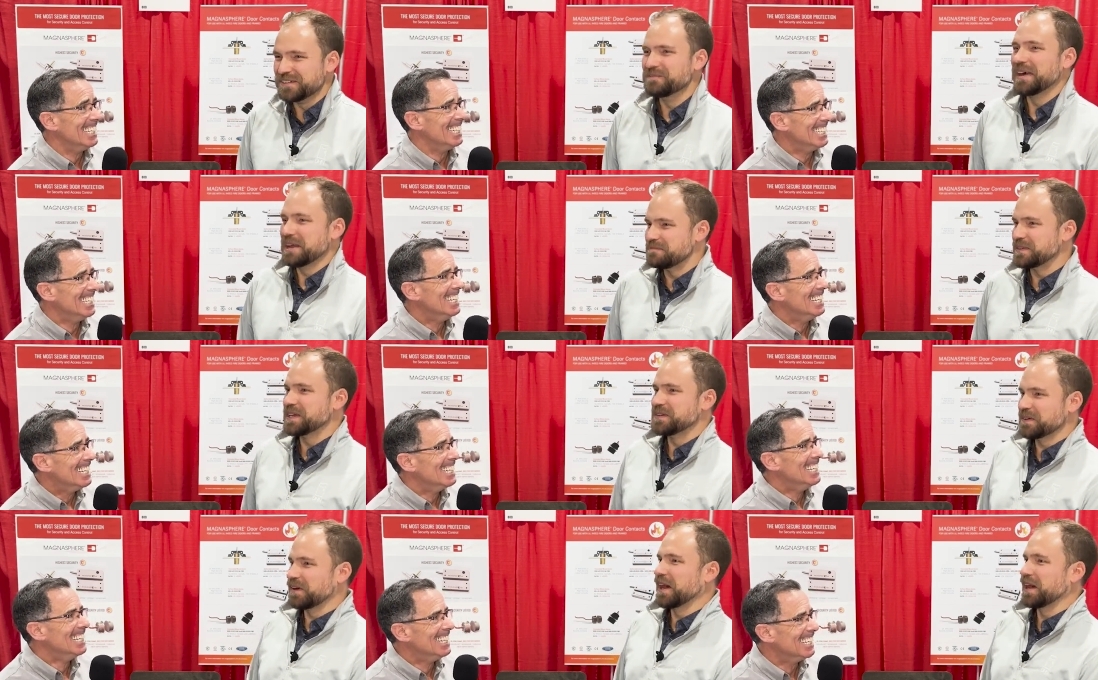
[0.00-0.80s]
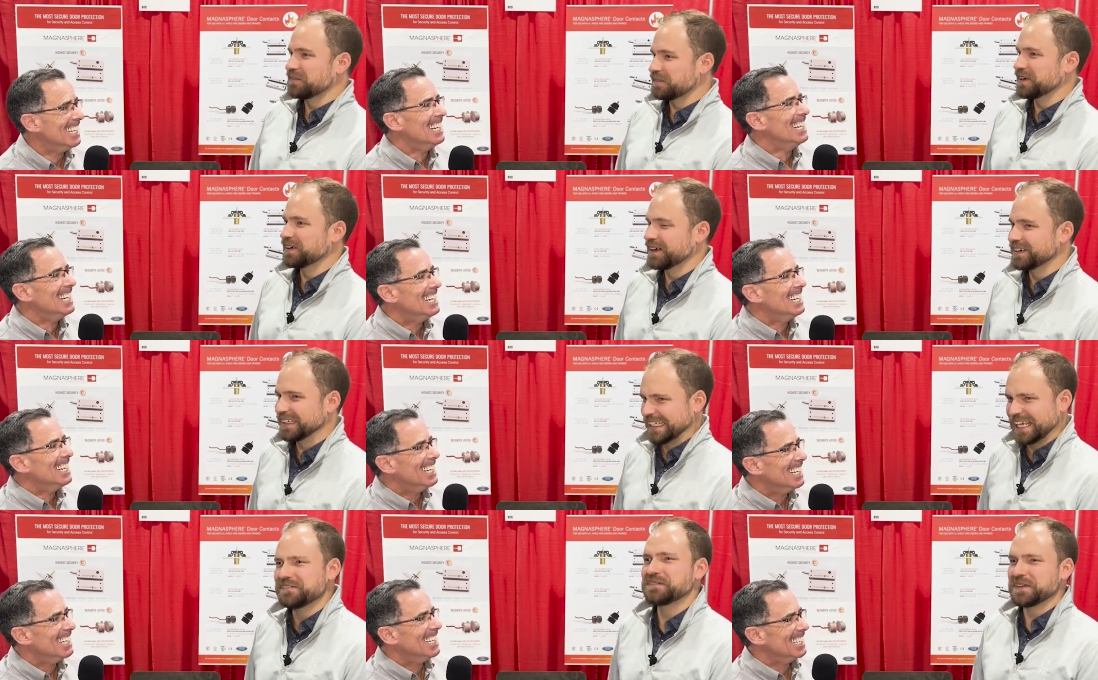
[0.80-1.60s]
Speaker 1: might be a door hardware
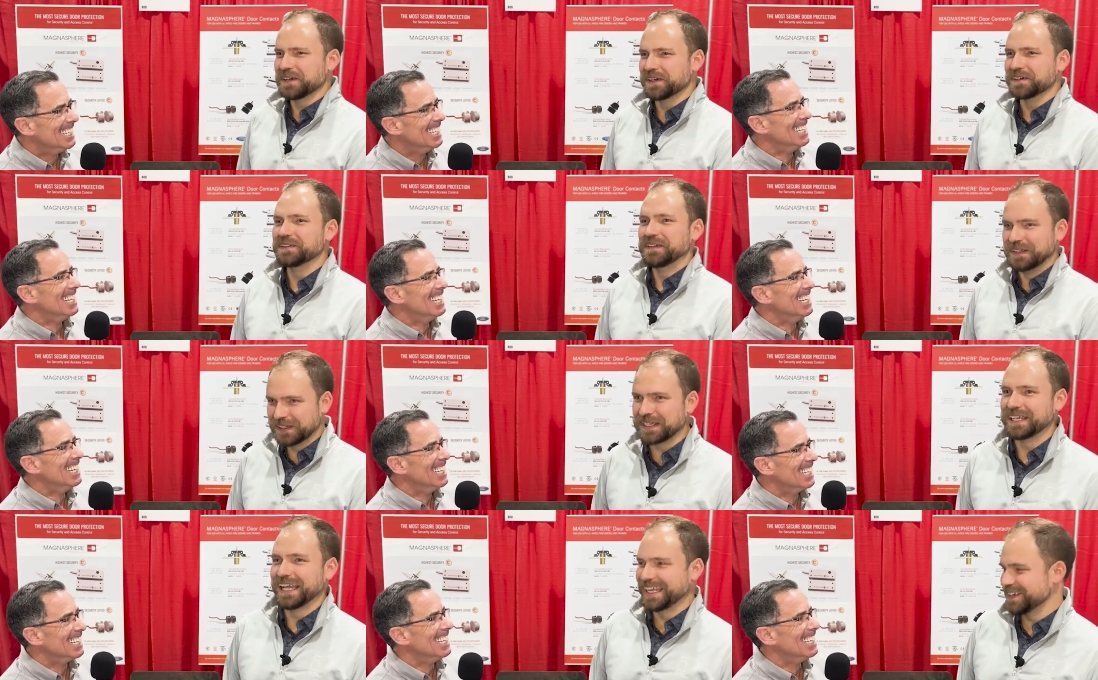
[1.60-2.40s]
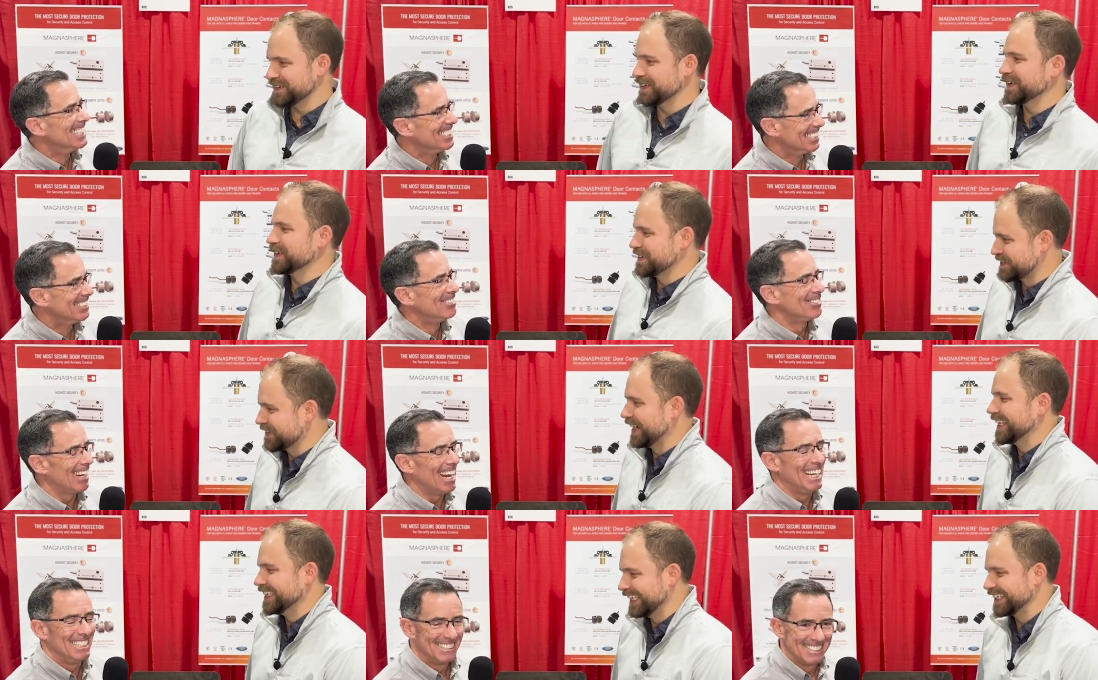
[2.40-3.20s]
nerd if you're looking at doors,
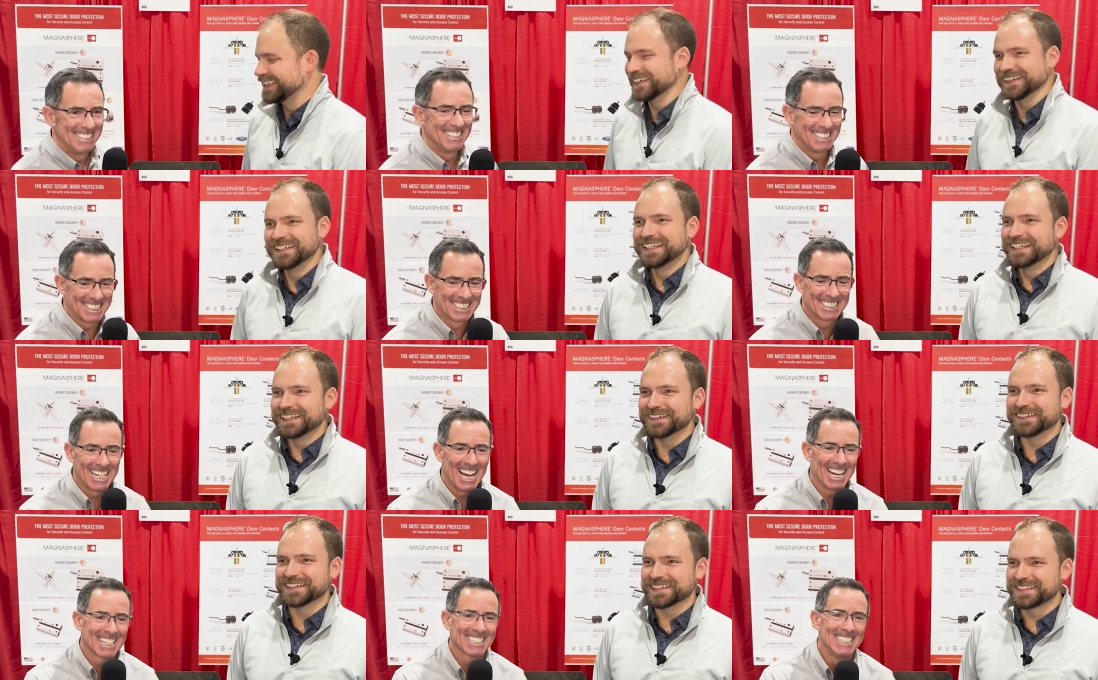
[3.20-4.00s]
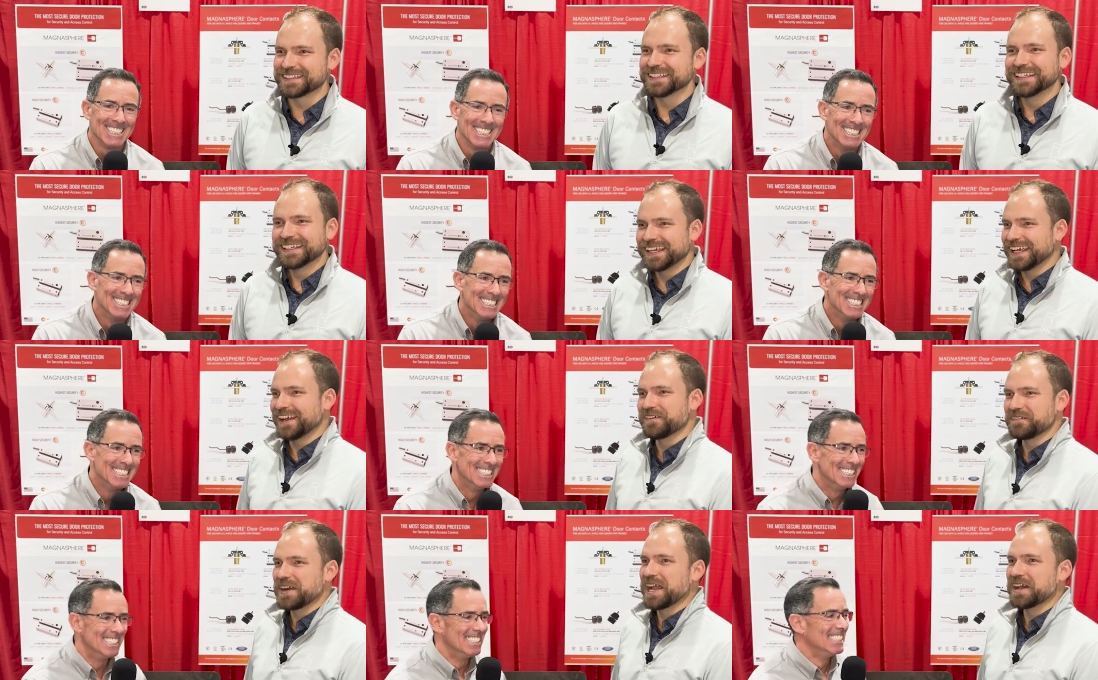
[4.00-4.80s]
right? right? Like you're exactly. You're just,
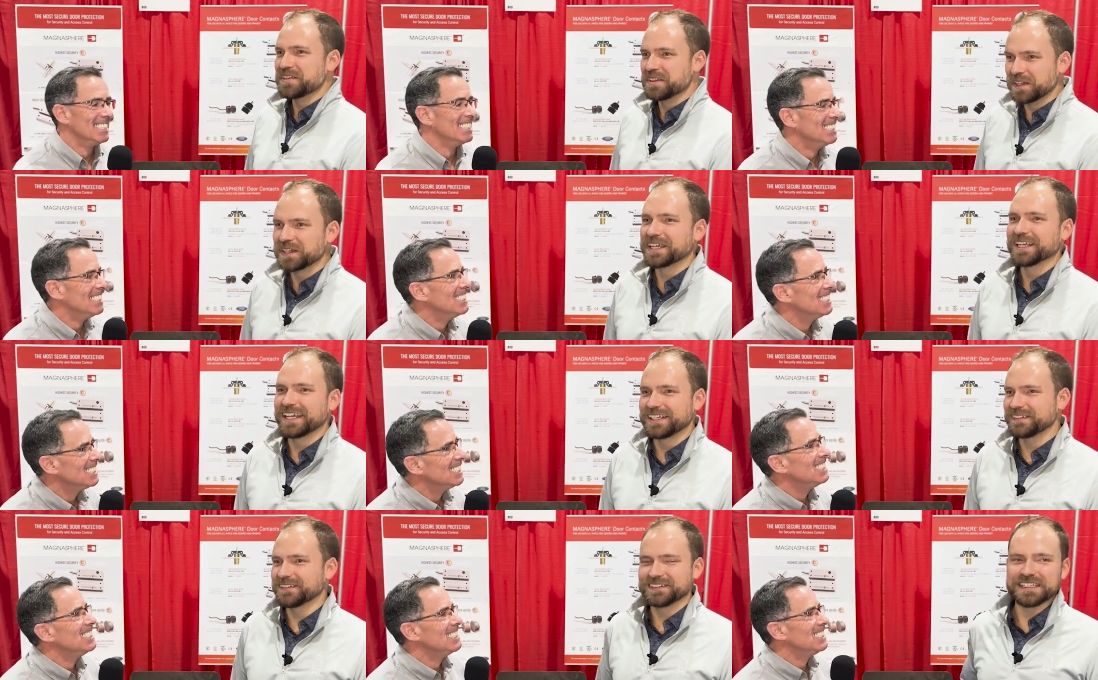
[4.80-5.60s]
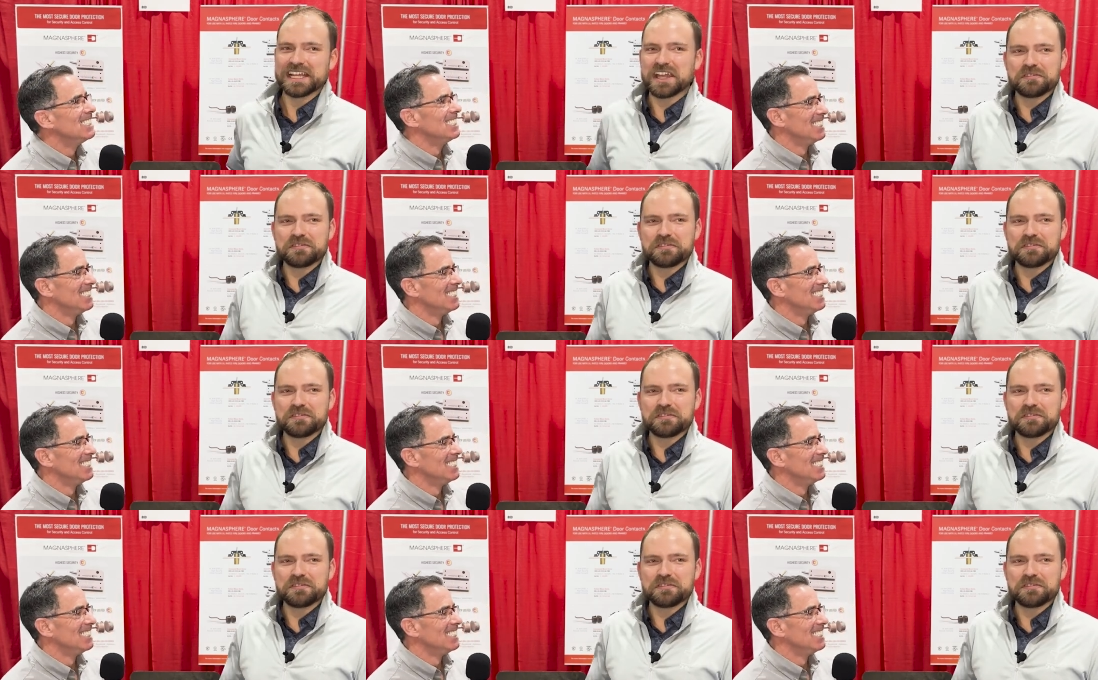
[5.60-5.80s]
around looking at doors.